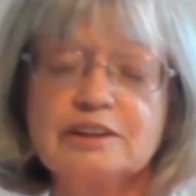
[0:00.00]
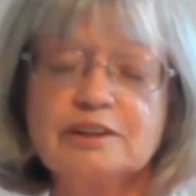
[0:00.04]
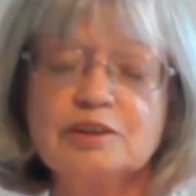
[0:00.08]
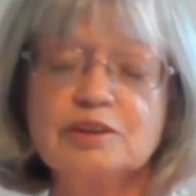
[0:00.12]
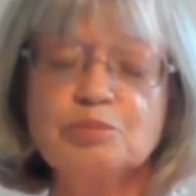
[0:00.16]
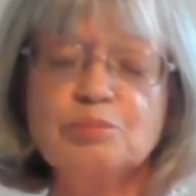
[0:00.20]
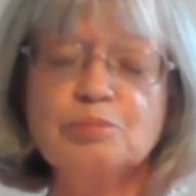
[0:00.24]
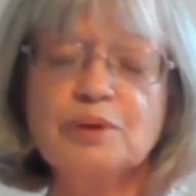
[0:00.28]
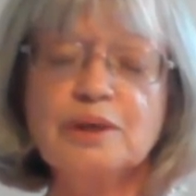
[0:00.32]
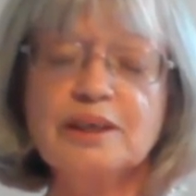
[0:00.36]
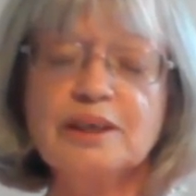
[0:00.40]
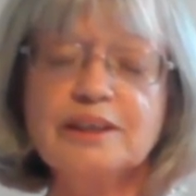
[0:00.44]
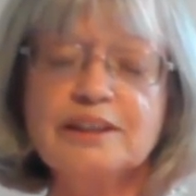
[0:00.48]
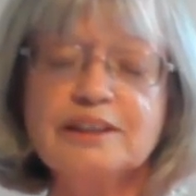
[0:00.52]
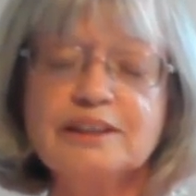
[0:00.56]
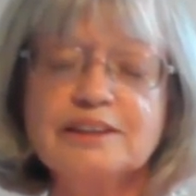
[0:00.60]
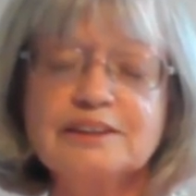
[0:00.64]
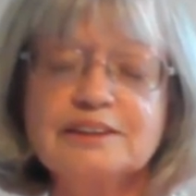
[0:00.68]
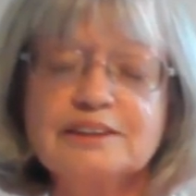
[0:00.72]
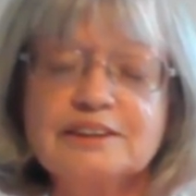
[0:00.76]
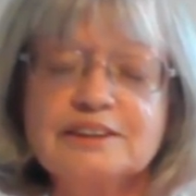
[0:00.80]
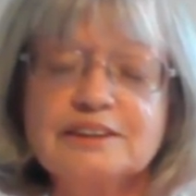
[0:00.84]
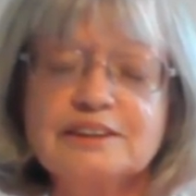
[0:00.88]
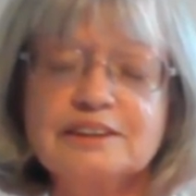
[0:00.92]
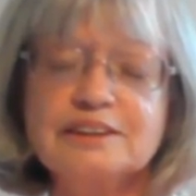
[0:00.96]
the
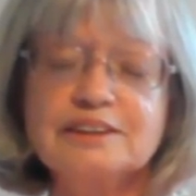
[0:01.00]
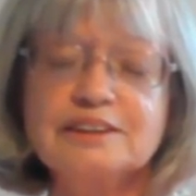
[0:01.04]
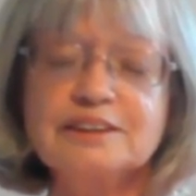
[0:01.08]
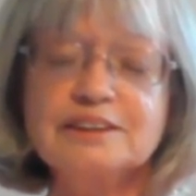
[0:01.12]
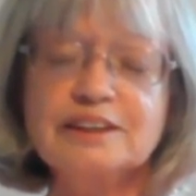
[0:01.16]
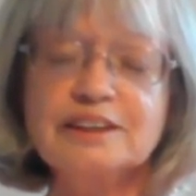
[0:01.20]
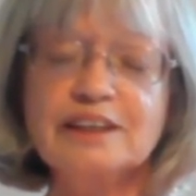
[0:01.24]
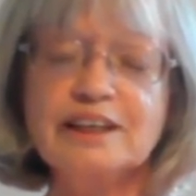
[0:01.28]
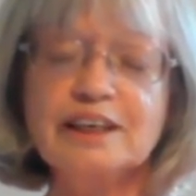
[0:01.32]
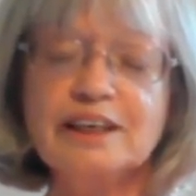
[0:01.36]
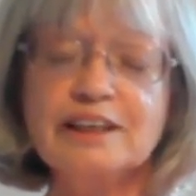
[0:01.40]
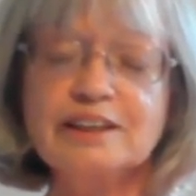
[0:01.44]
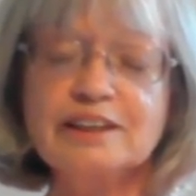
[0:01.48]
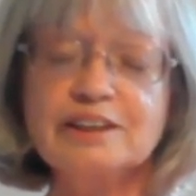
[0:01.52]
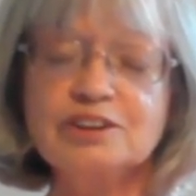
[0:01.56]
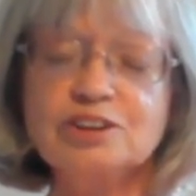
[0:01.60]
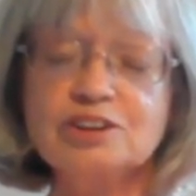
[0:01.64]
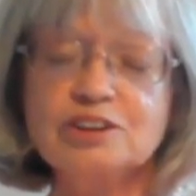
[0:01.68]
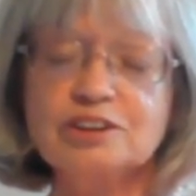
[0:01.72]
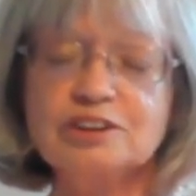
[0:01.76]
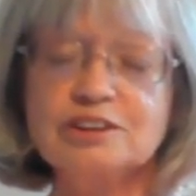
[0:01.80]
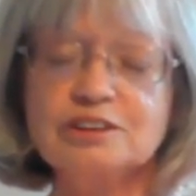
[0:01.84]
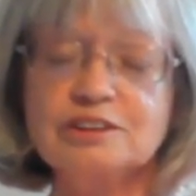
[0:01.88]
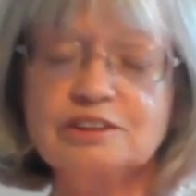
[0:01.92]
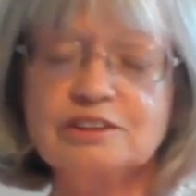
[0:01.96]
mind
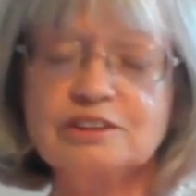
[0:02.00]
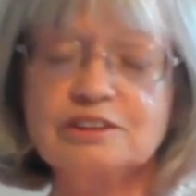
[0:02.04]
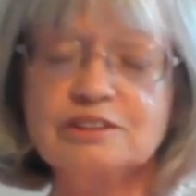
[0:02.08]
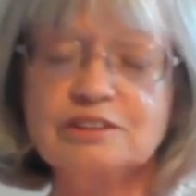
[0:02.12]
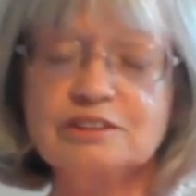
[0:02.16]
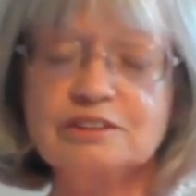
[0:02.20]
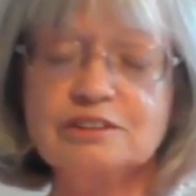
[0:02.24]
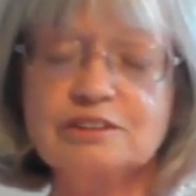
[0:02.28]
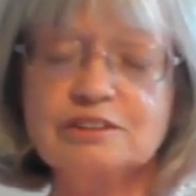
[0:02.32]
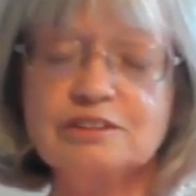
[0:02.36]
disengages.